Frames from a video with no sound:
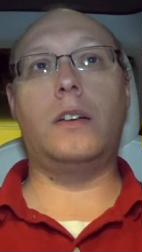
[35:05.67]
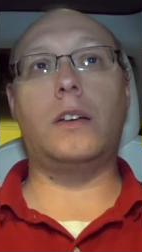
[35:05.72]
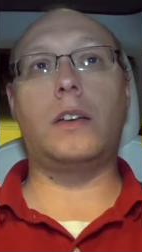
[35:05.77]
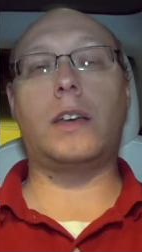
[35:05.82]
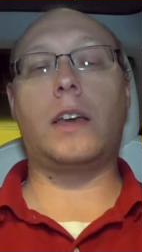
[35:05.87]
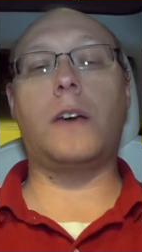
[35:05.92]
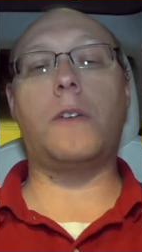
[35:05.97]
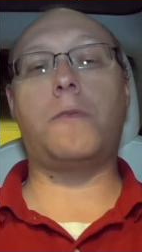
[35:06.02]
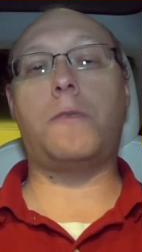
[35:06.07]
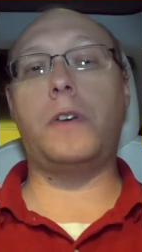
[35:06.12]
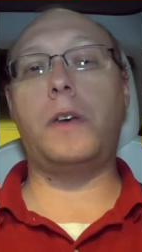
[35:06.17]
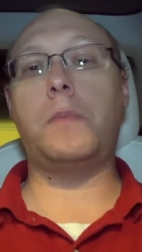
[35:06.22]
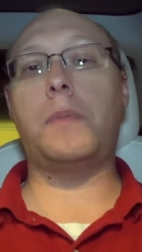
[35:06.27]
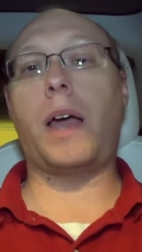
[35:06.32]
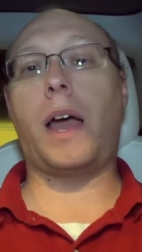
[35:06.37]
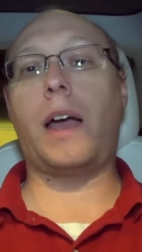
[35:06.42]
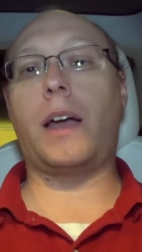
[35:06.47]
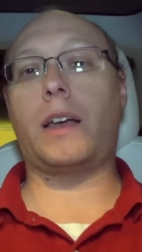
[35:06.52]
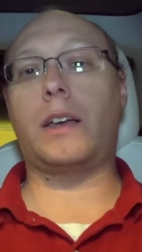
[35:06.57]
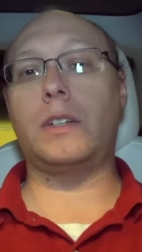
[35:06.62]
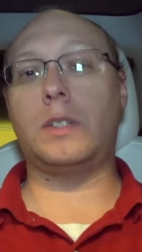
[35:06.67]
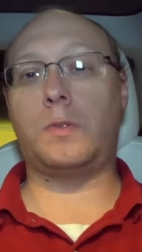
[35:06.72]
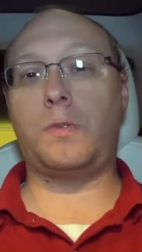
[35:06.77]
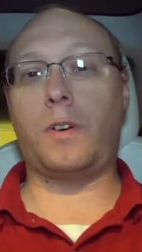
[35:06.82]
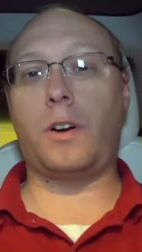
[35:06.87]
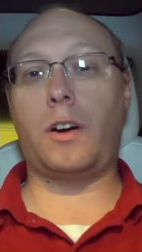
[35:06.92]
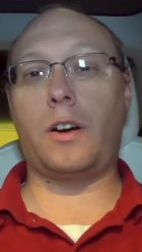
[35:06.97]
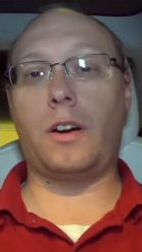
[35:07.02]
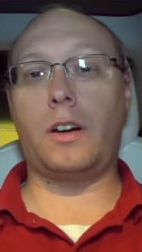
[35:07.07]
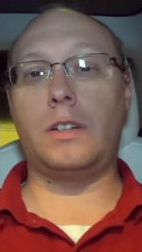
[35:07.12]
Give feedback as
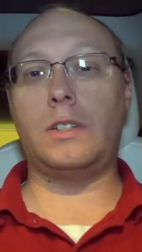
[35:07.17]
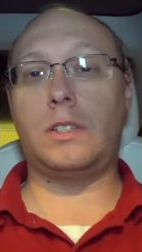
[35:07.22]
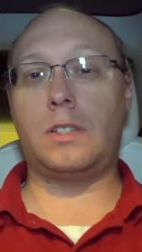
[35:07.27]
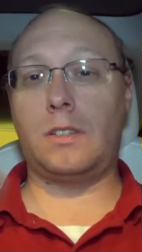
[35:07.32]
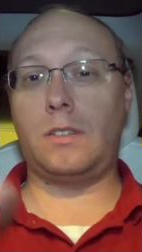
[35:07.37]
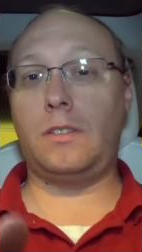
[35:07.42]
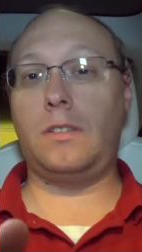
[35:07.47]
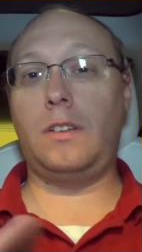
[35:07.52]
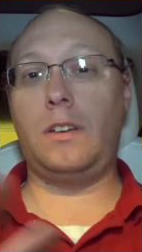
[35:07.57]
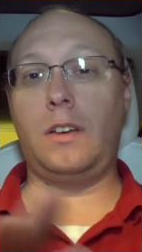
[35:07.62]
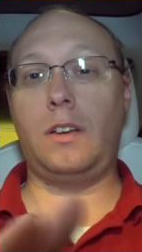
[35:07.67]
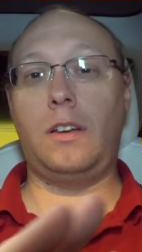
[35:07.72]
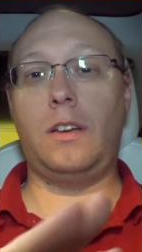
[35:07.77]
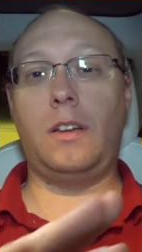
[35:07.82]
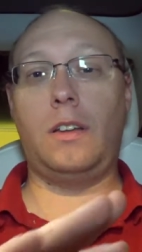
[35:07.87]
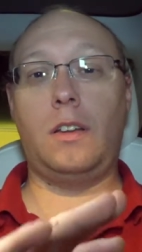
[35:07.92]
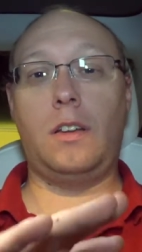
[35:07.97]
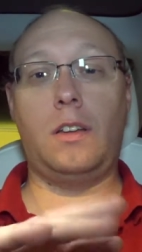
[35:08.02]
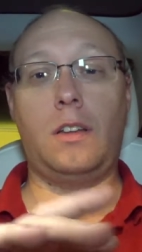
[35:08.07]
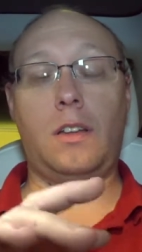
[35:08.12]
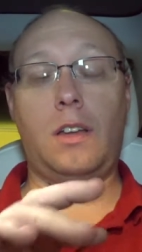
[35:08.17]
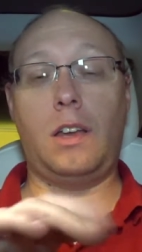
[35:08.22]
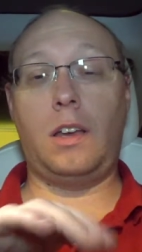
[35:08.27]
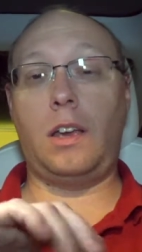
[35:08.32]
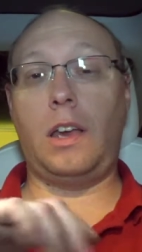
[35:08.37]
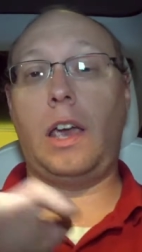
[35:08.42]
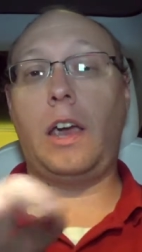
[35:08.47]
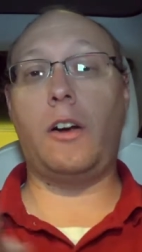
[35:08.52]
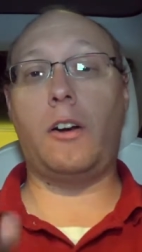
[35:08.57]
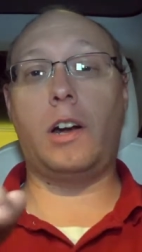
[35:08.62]
far as
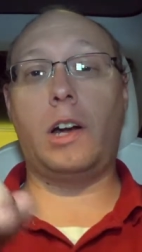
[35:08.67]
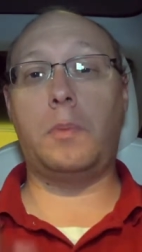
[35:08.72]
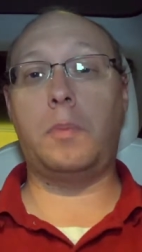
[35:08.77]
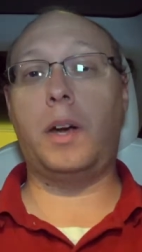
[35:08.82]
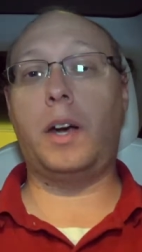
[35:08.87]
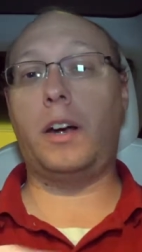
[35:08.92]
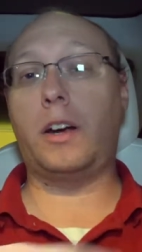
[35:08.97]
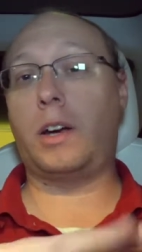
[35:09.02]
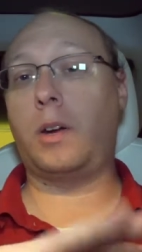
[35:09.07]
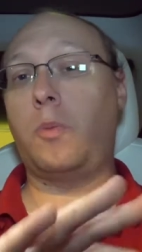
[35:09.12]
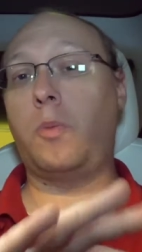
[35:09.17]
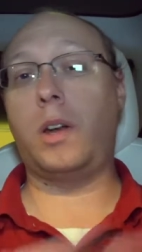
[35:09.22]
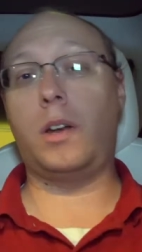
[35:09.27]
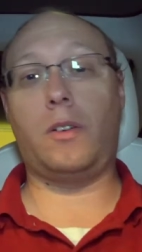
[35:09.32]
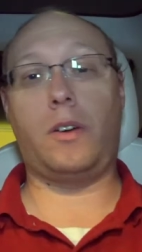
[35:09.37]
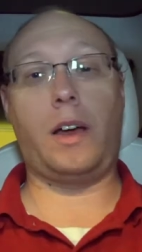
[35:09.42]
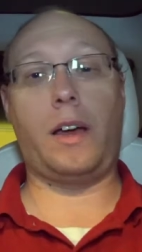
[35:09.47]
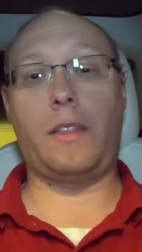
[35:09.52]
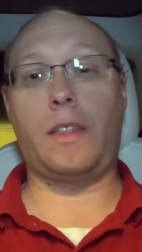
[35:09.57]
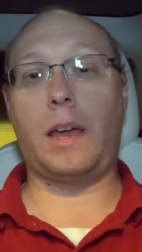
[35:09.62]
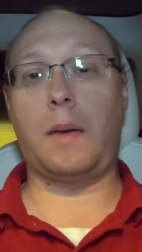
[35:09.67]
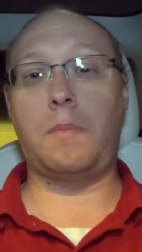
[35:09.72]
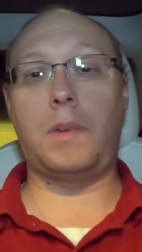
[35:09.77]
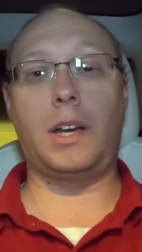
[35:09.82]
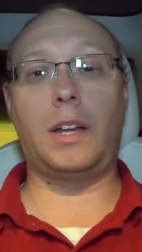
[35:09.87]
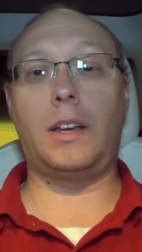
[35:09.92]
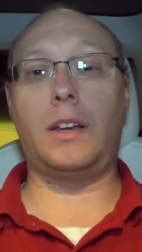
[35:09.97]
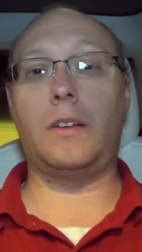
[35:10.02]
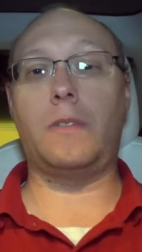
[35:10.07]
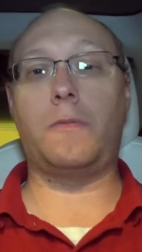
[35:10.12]
here in America, we don't have that
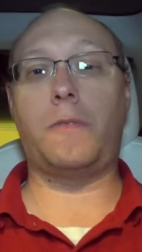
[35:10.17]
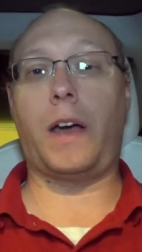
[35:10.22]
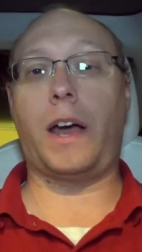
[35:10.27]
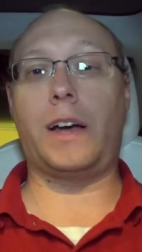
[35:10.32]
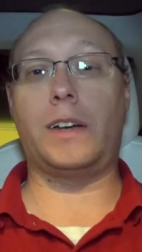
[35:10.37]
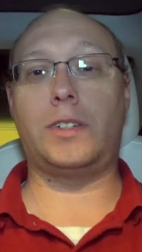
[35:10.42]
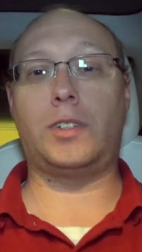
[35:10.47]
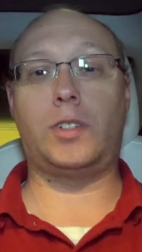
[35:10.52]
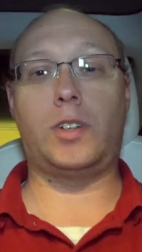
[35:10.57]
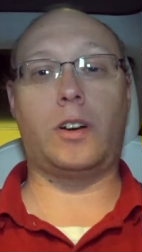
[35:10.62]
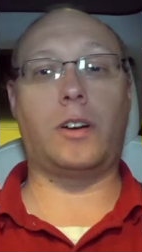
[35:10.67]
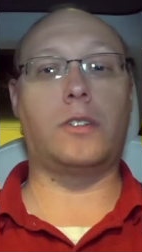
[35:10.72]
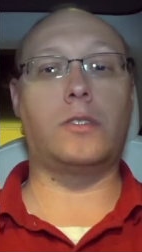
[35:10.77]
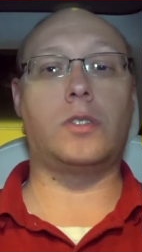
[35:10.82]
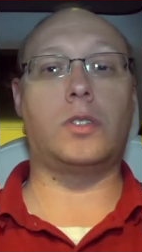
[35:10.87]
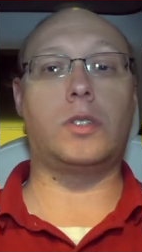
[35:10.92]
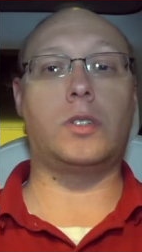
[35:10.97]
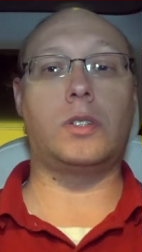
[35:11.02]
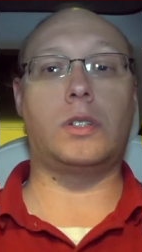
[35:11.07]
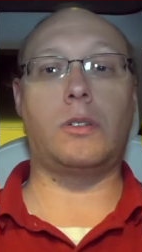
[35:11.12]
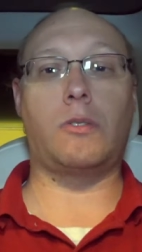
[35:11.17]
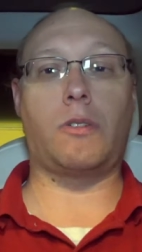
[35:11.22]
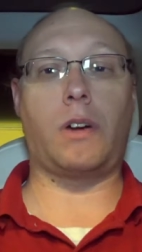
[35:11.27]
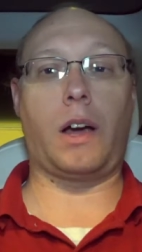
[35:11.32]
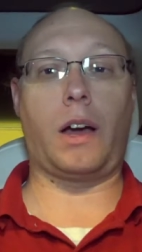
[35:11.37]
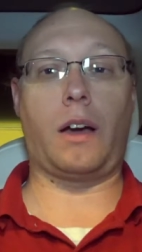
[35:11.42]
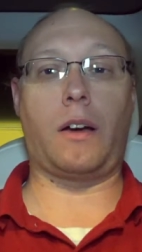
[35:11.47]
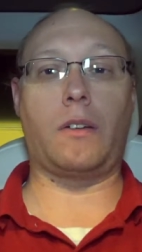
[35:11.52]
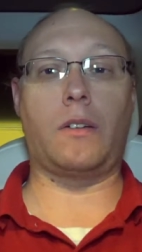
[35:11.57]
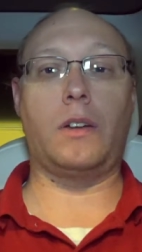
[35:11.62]
many fast chargers
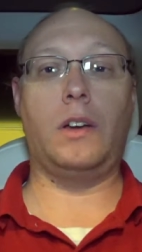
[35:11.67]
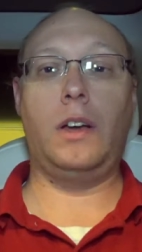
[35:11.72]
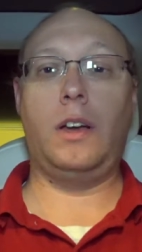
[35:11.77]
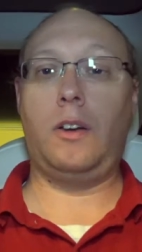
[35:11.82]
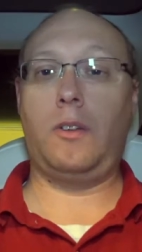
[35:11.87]
around.